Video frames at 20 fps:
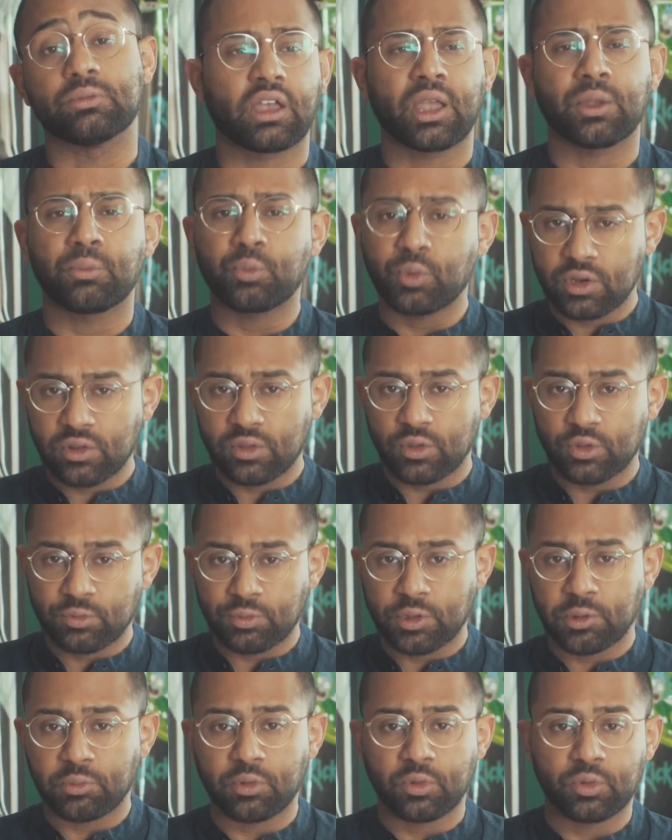I'm one of those
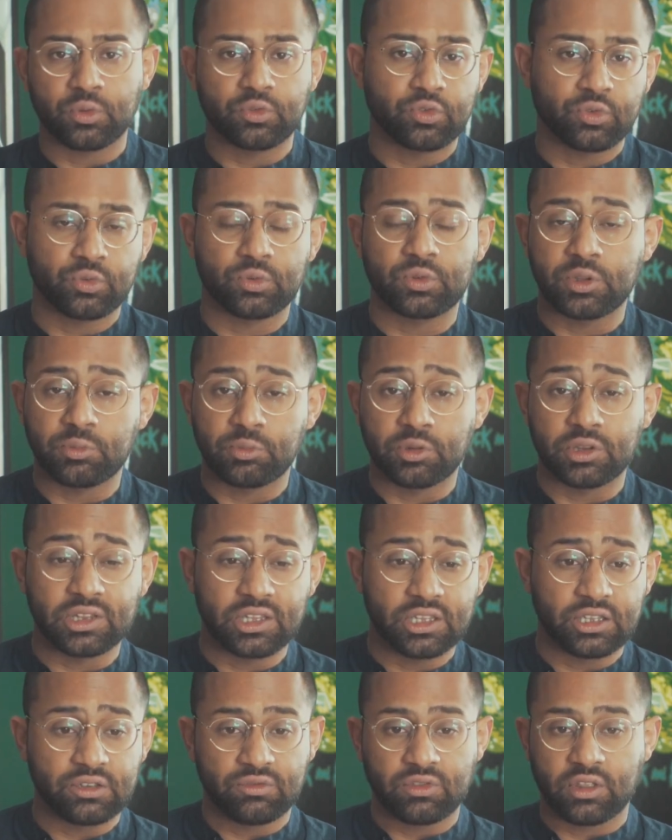people who truly
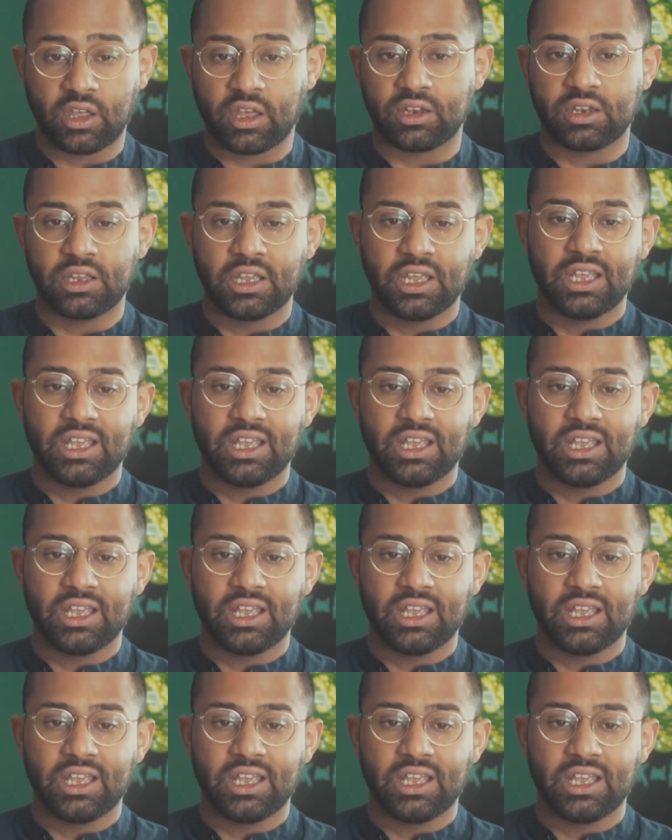believe that